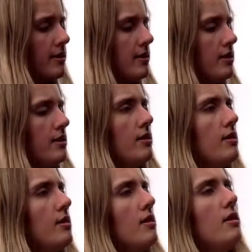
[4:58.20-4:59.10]

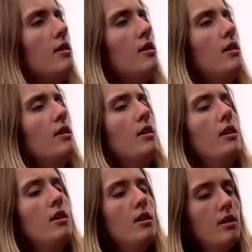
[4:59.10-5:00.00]
(silence)